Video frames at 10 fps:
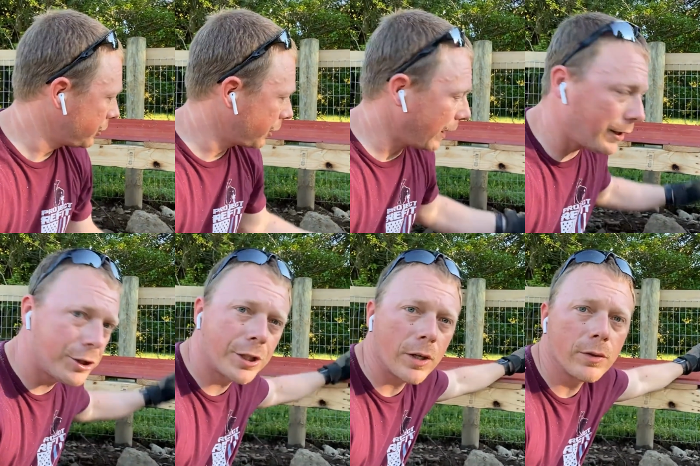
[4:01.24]
shade
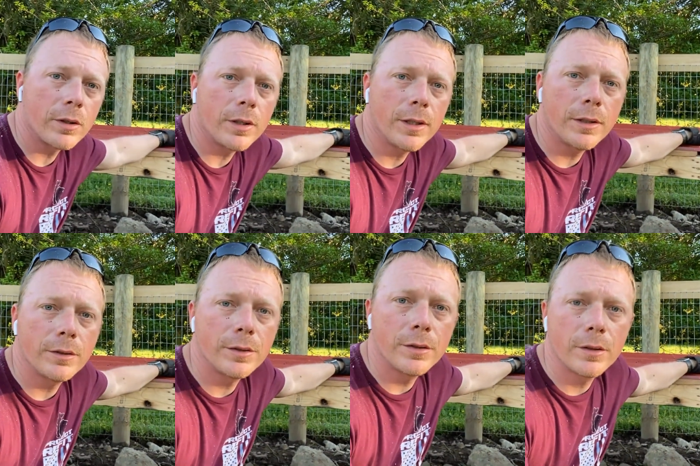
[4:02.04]
shelter
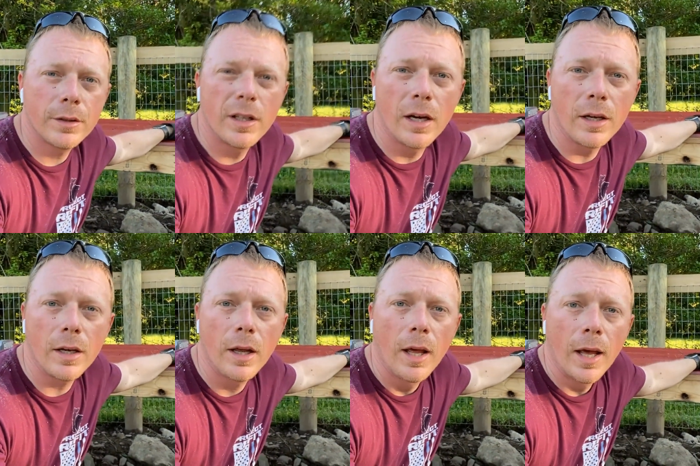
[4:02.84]
is done.
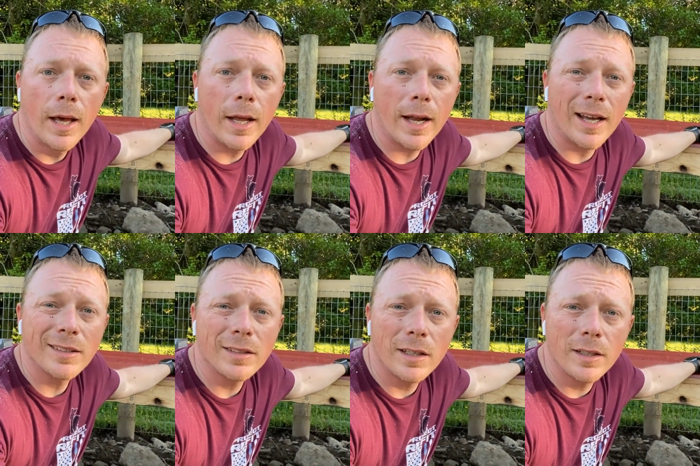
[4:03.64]
And
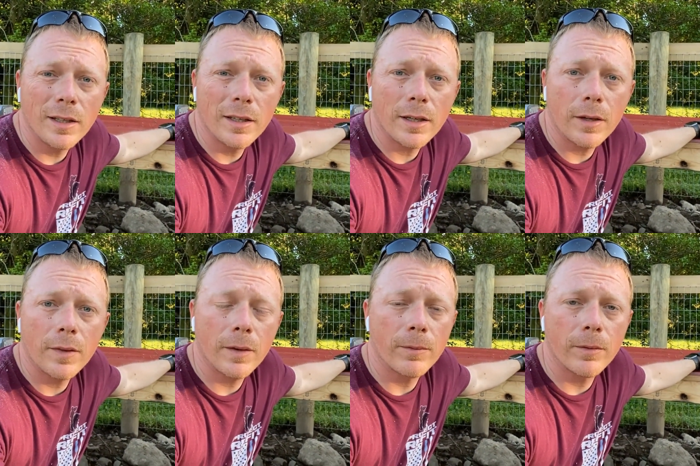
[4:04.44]
honestly, I did the entire
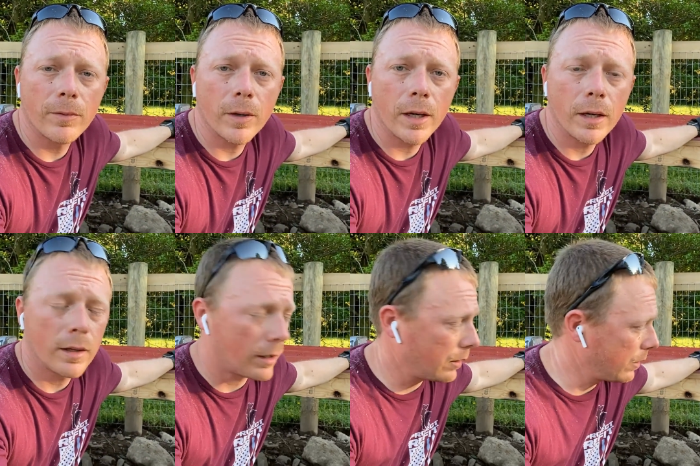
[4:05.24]
thing for free.
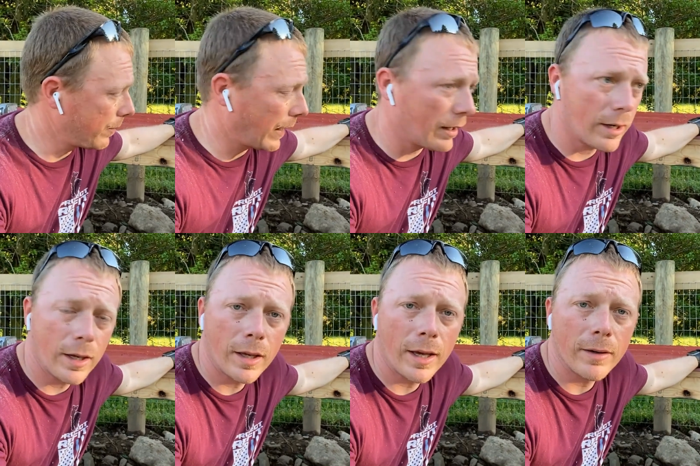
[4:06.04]
The pallet
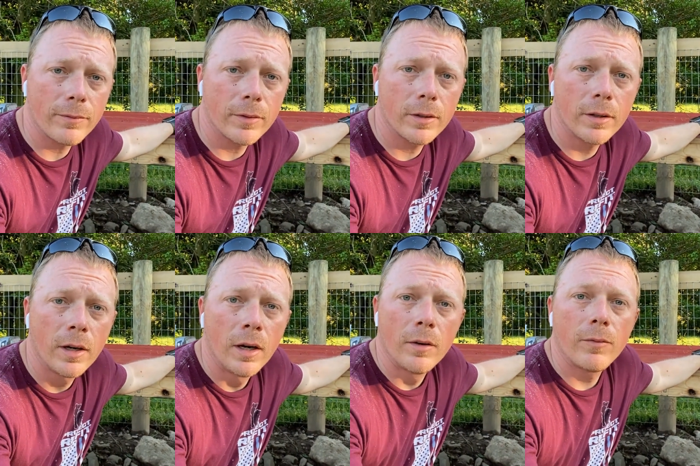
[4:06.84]
I got for
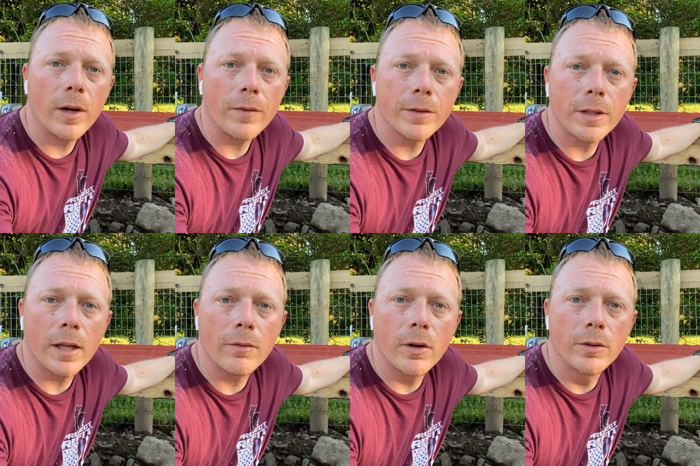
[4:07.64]
free off the side
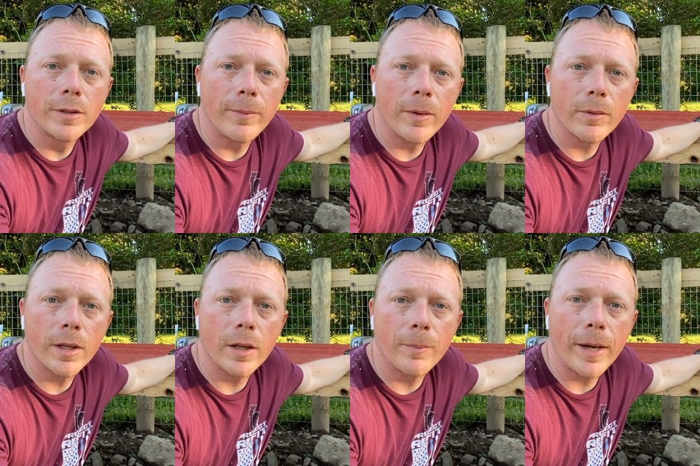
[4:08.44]
of the road, same thing with
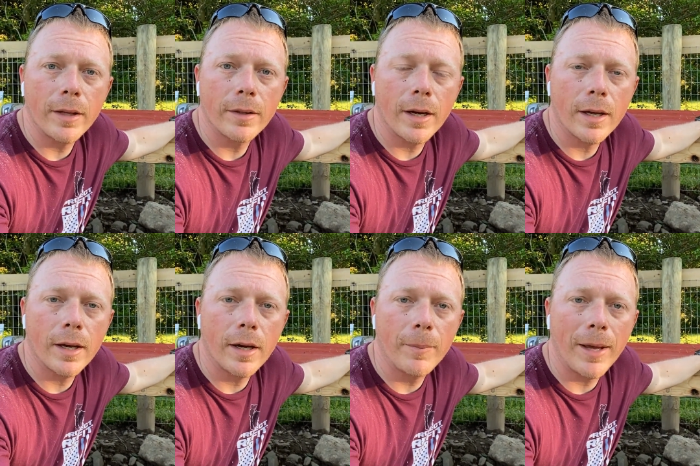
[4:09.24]
the other pallet that I
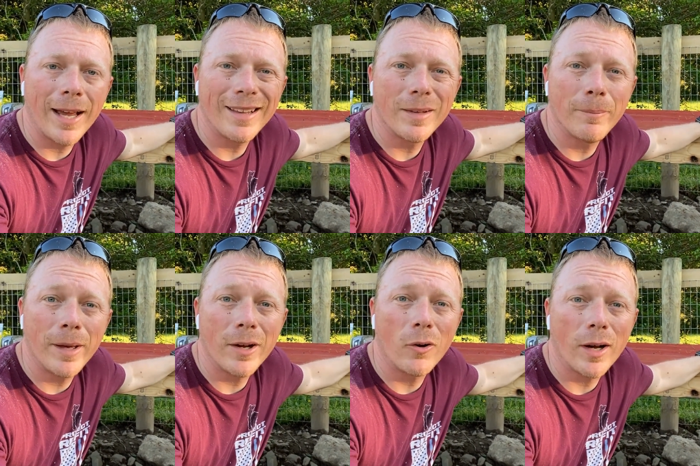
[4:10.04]
cut up, and the
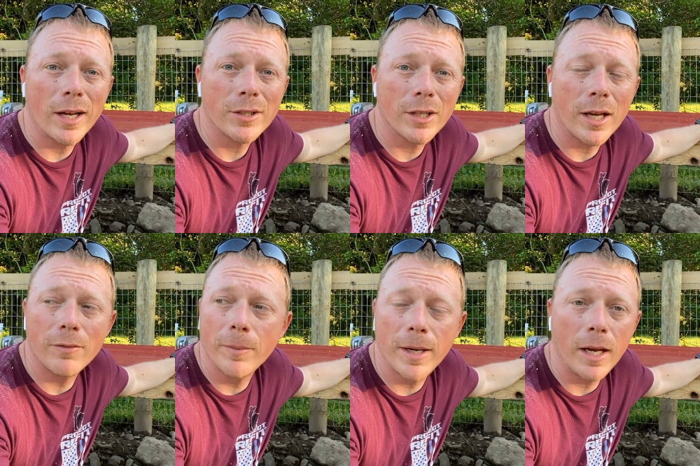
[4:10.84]
metal I actually got
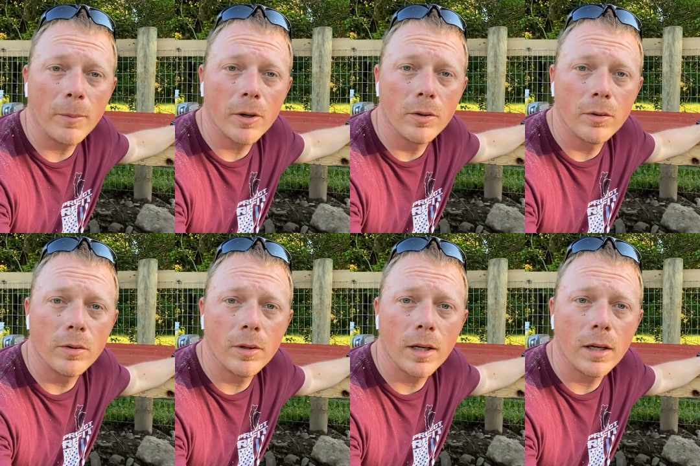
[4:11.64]
from a neighbor who